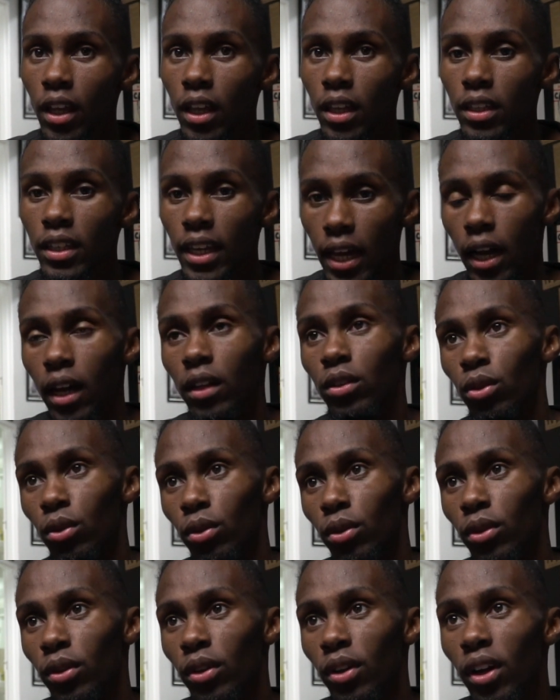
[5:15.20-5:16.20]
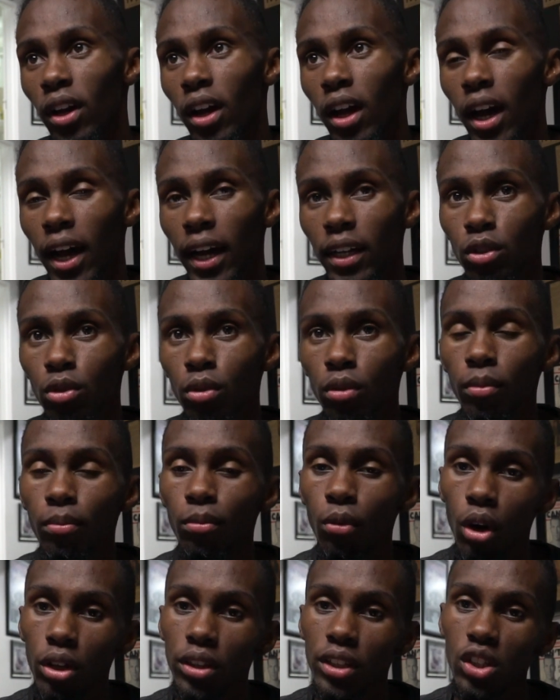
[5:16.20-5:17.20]
Yeah, I do.
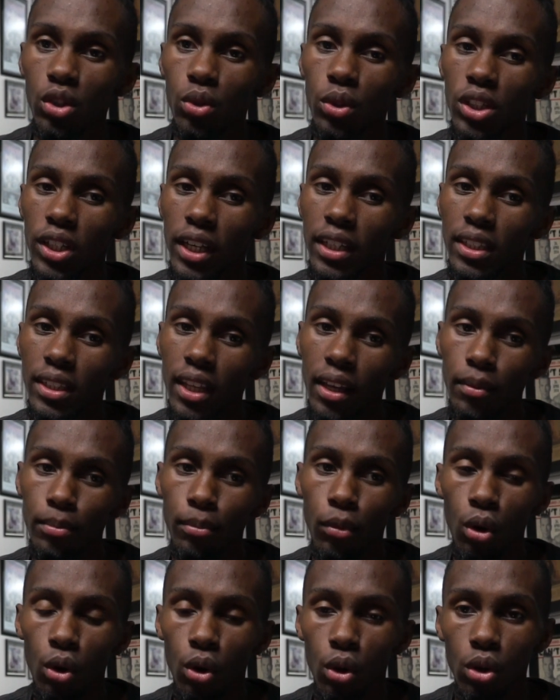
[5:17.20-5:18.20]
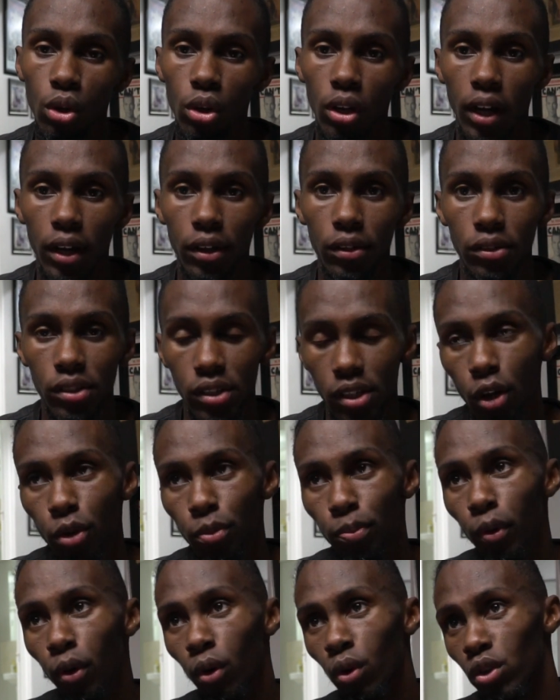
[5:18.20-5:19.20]
More than switch, I stay more
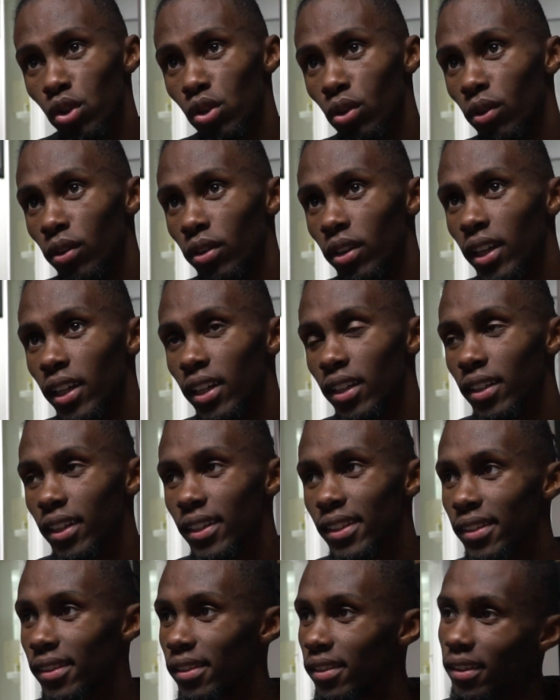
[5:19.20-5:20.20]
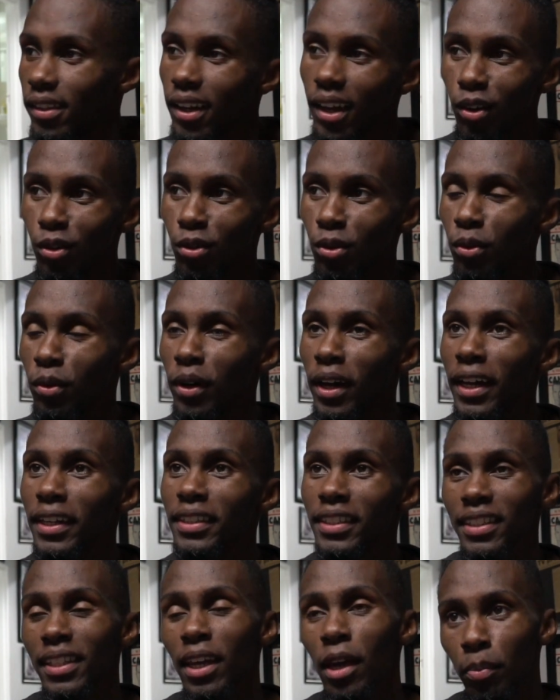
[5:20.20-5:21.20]
southpaw also. I don't know why, it
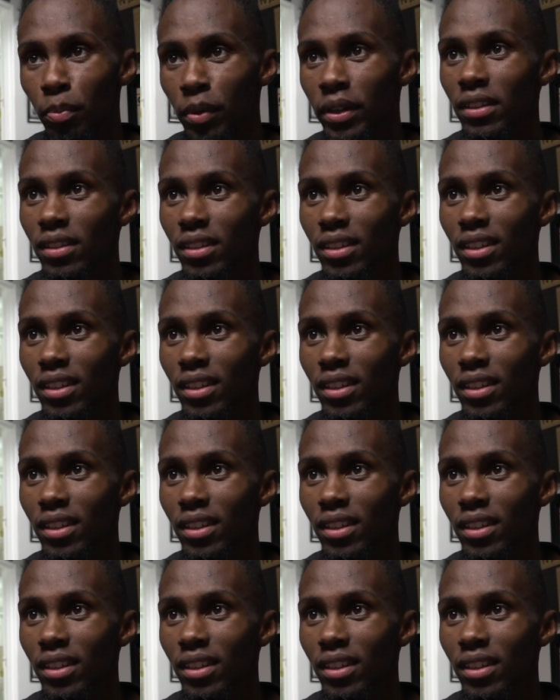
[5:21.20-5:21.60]
just happens.